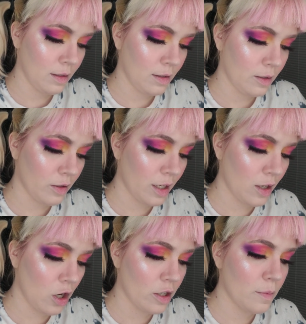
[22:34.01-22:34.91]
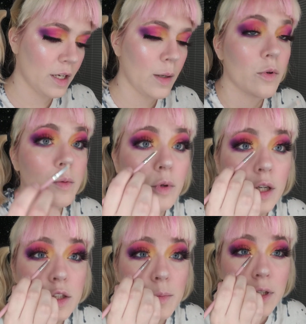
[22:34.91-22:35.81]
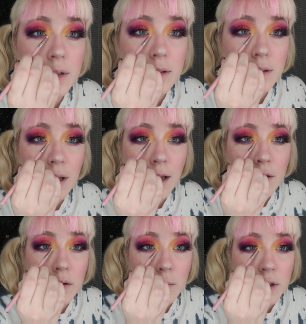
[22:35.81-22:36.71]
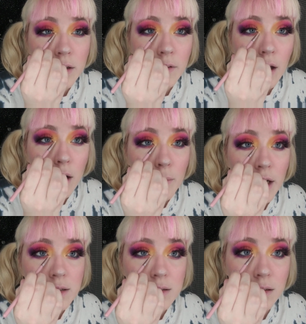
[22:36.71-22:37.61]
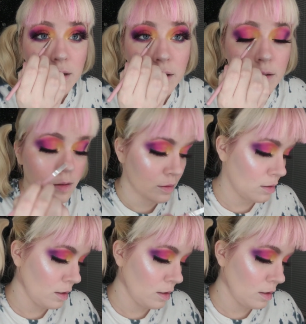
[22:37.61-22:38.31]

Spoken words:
these are kind of hard to pick up with a brush, because I do believe they are pressed glitters.